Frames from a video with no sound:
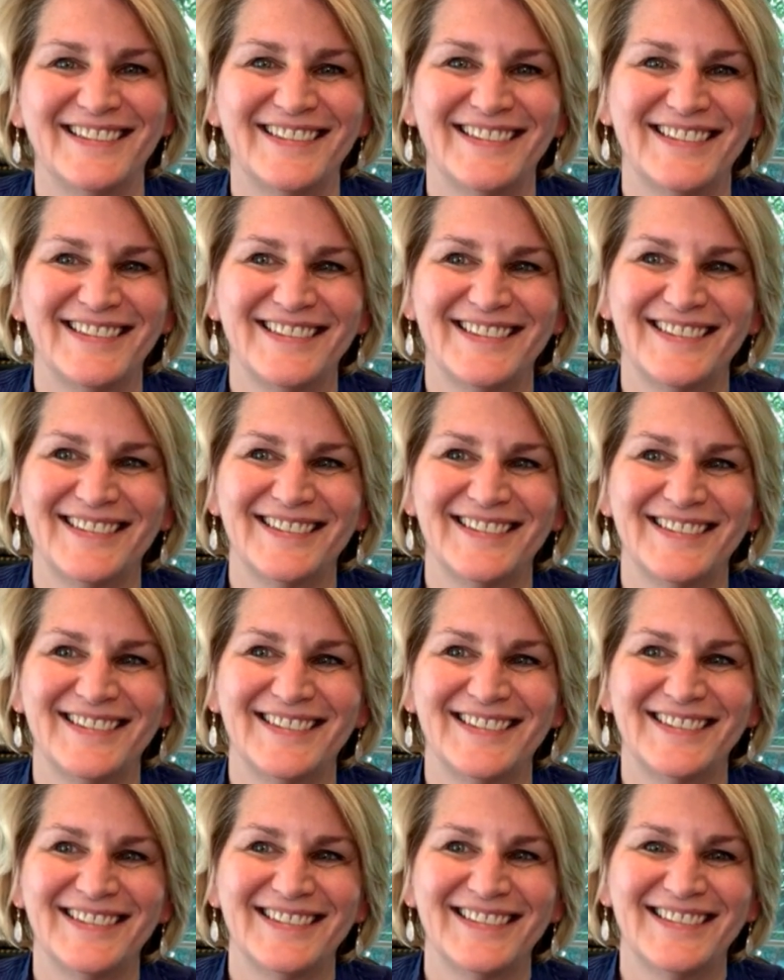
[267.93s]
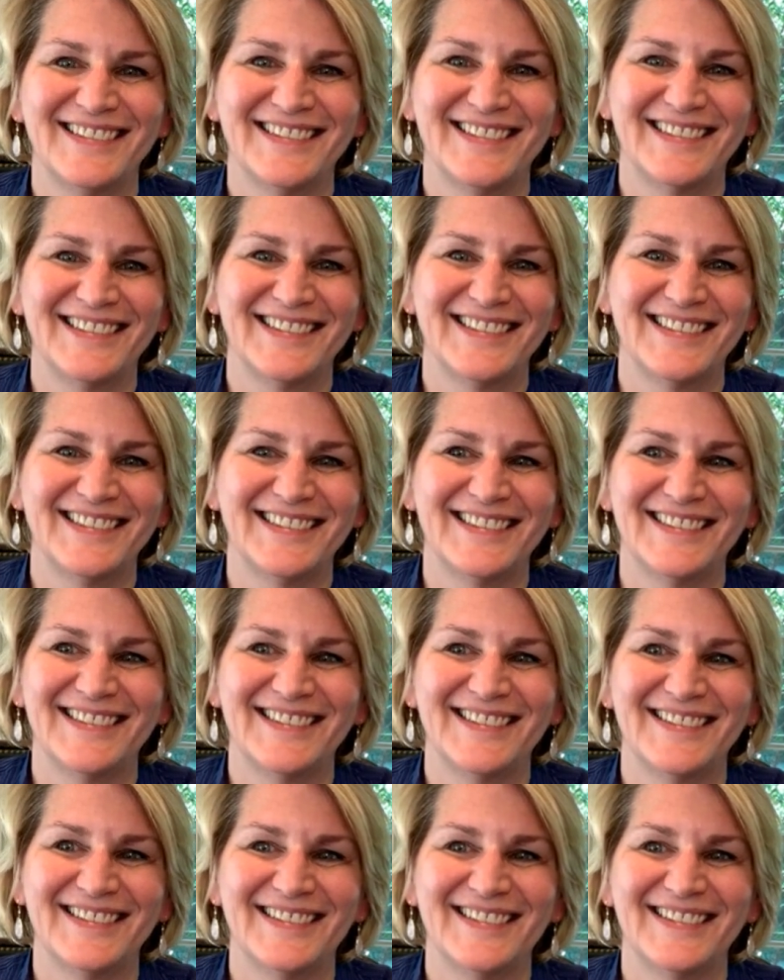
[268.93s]

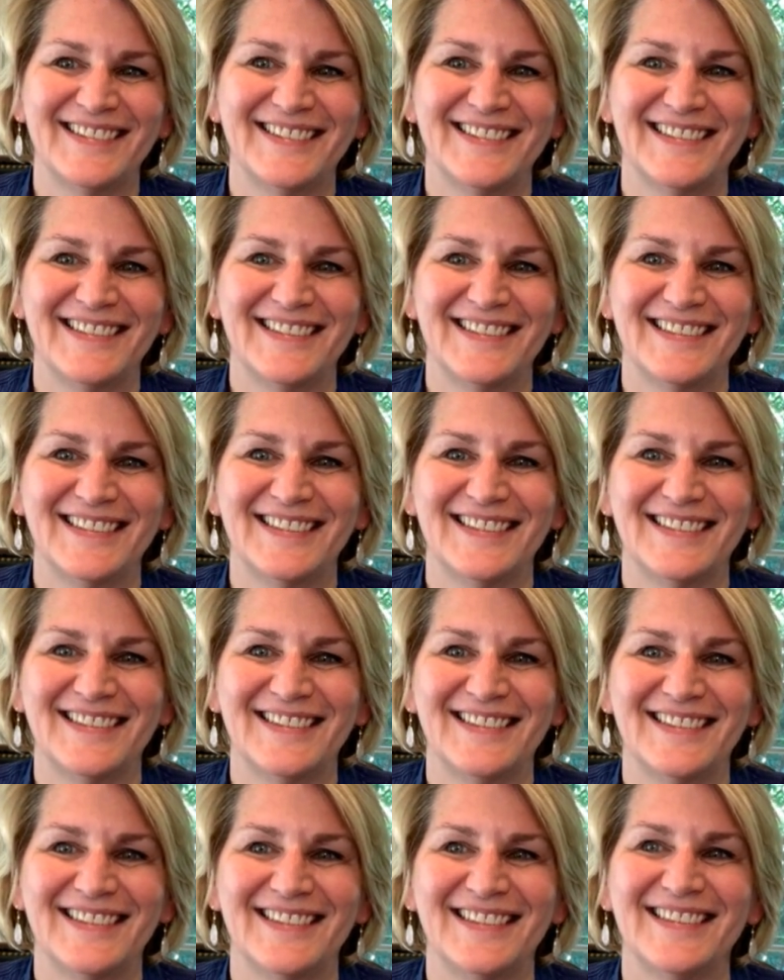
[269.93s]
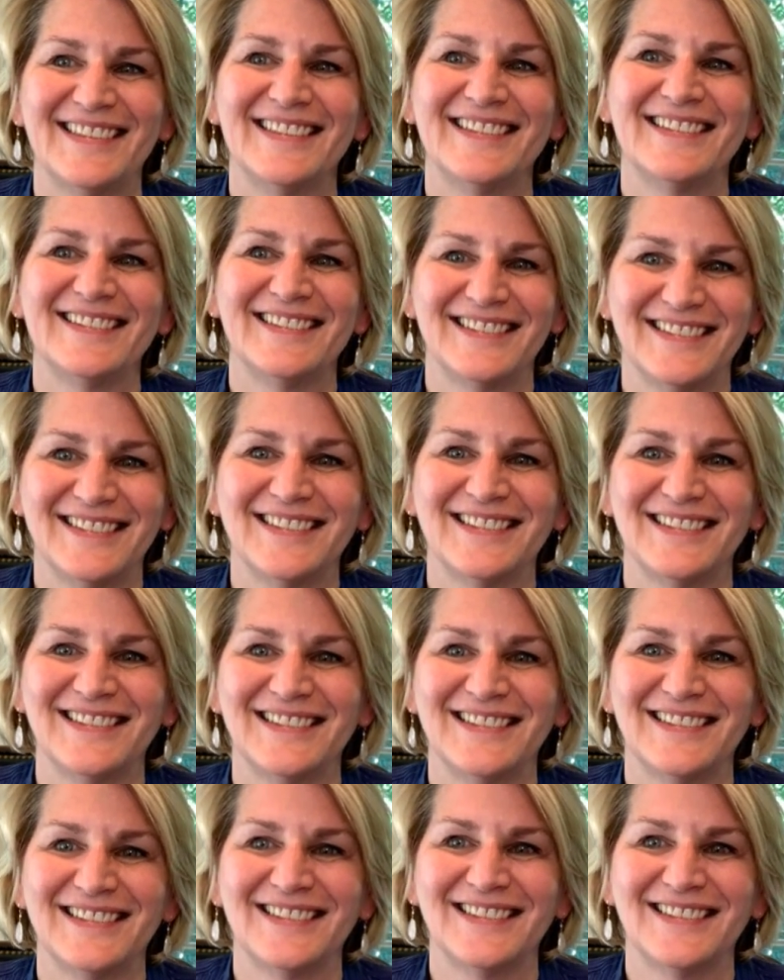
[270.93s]
[no speech]